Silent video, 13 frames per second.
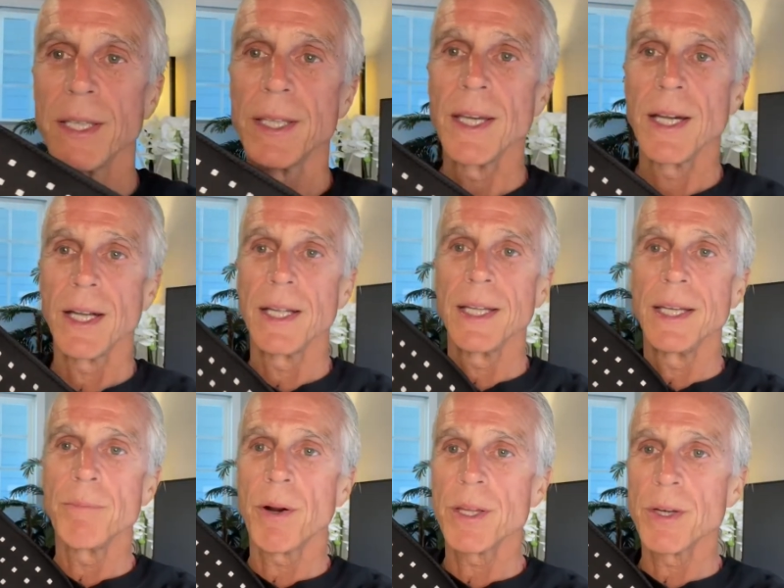uh,
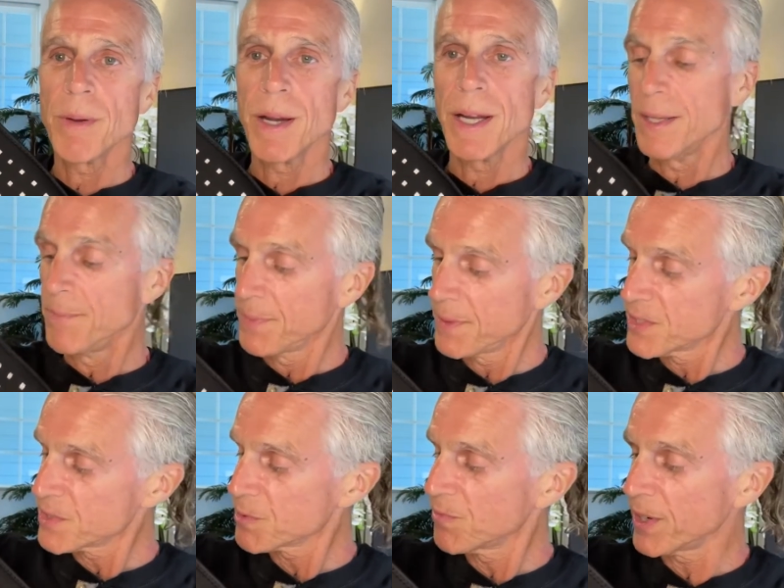any part of your body.
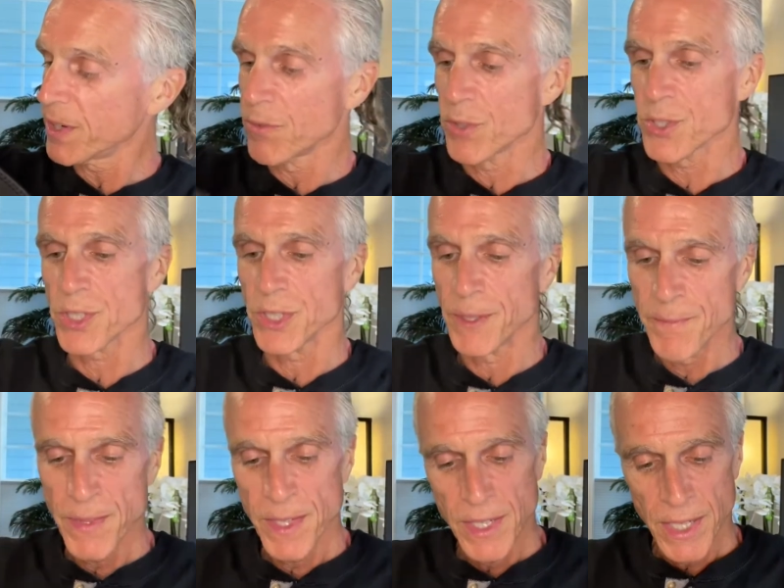It's very versatile,
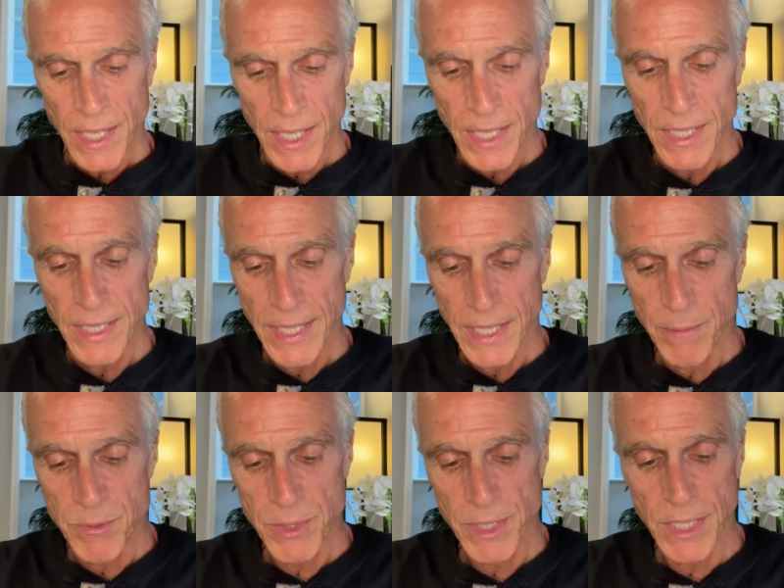and it
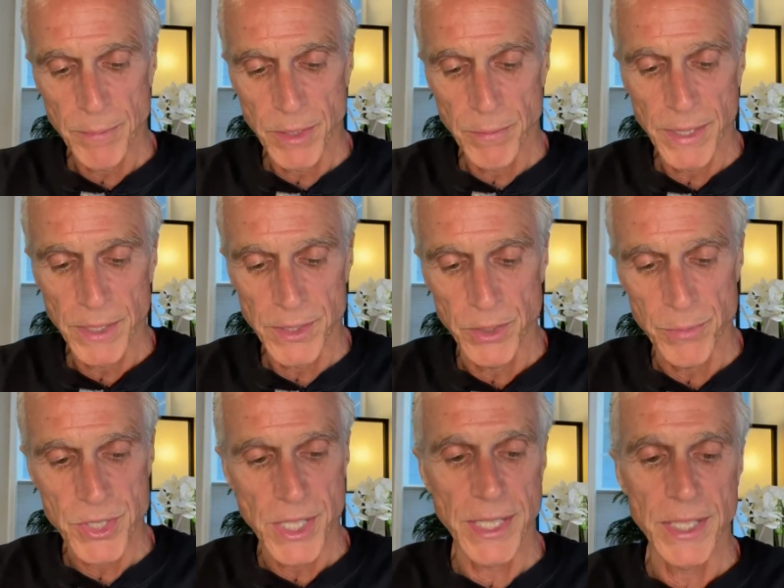comes with a couple of belt
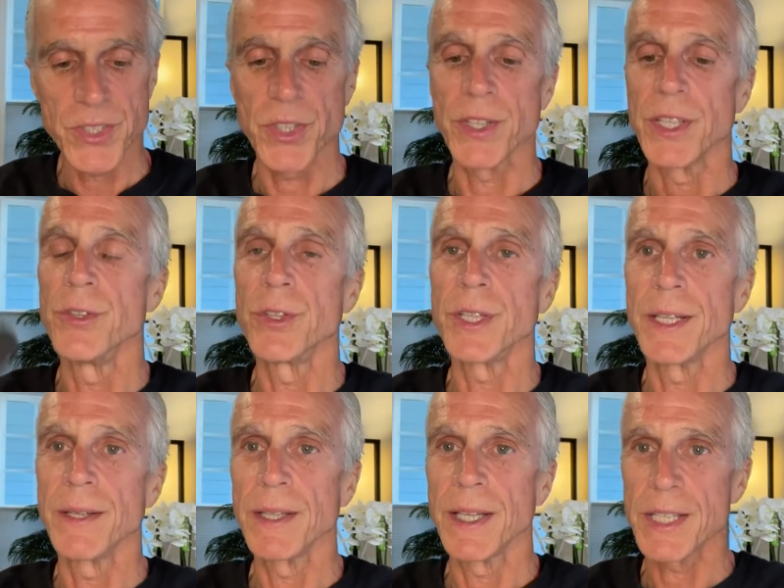loops on it so that you
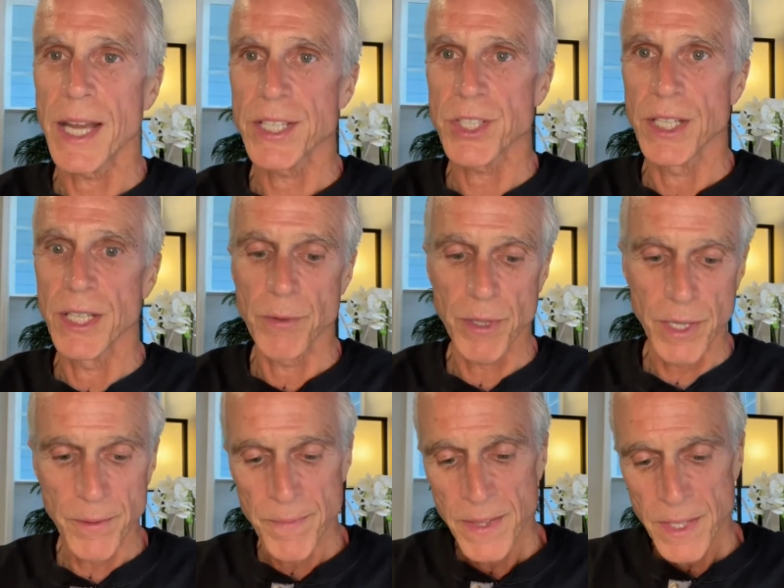can attach it
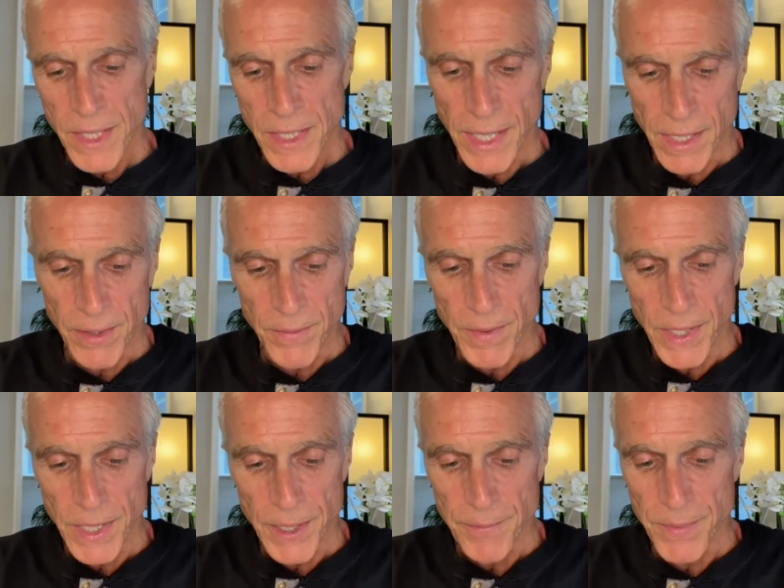anywhere. Now,
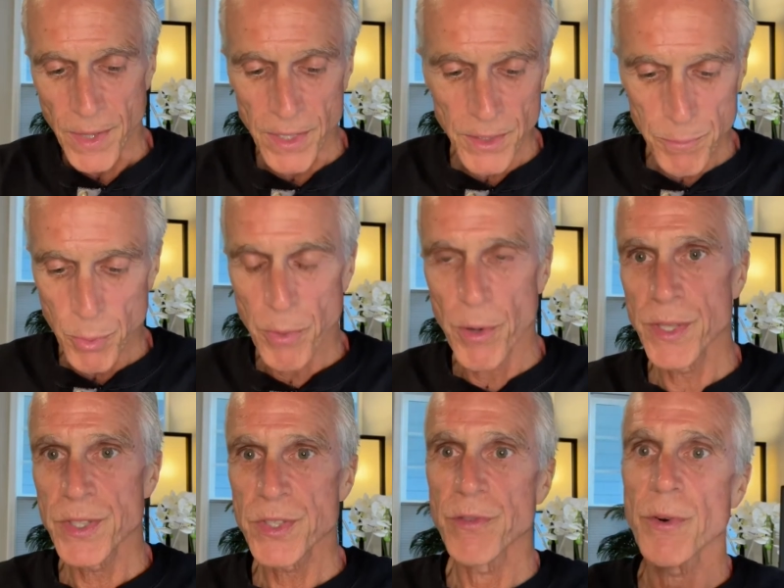um, all the
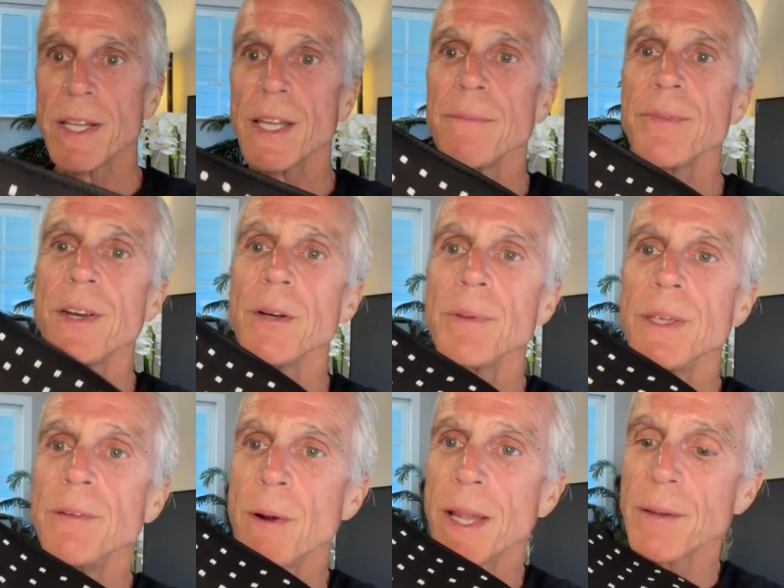proponents of red light
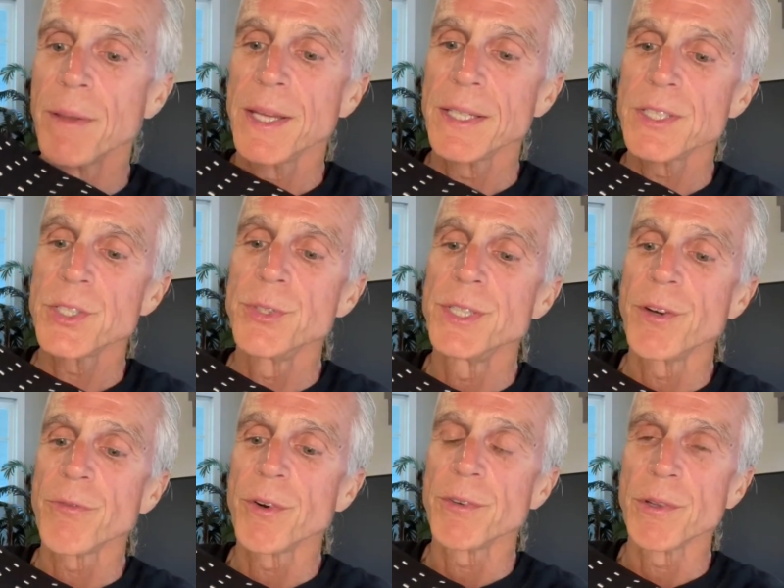therapy recommend two
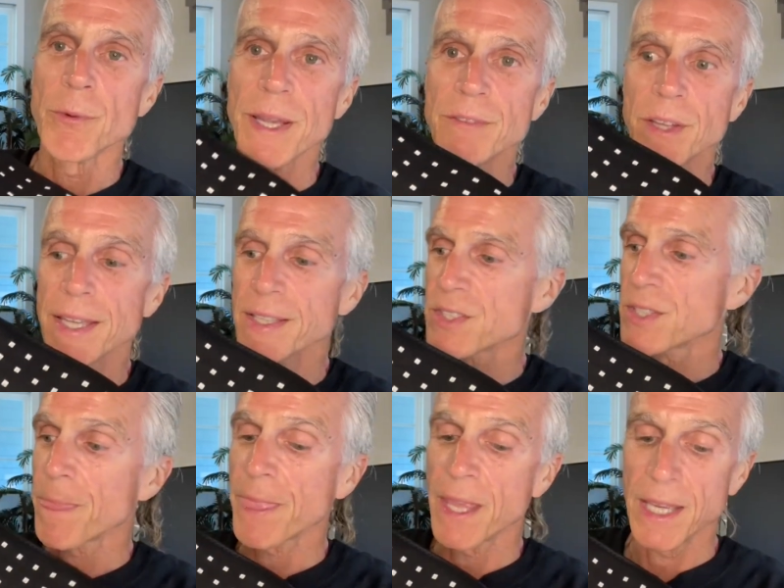different
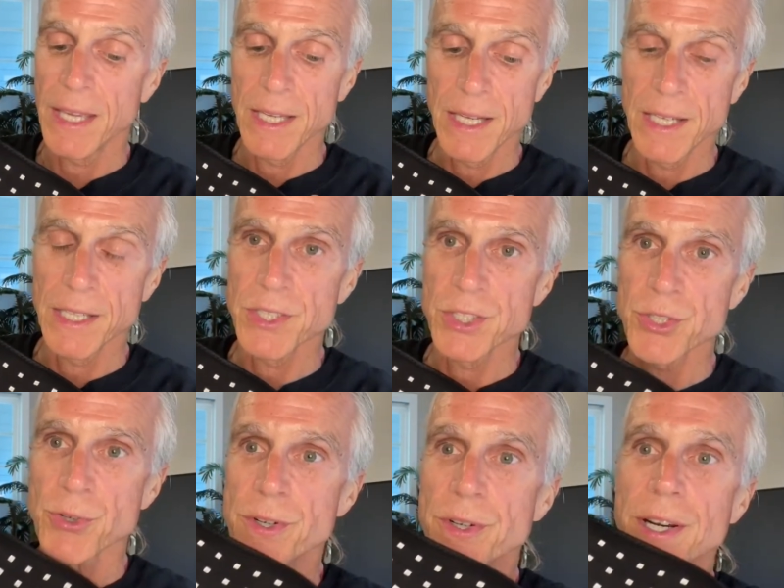wavelengths, a uh,
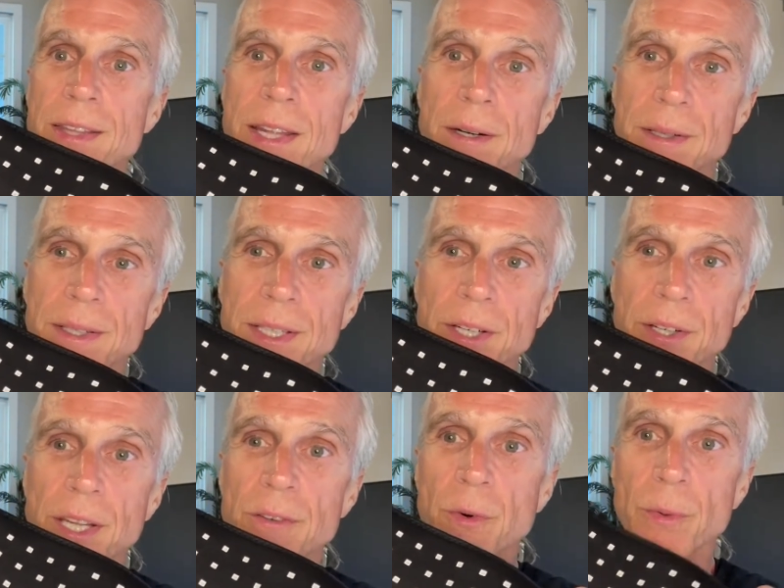shorter and then a
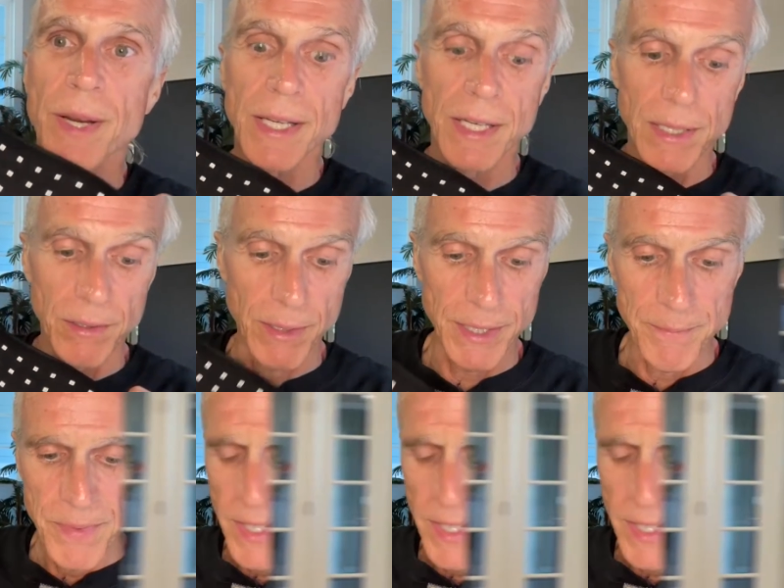near infrared one.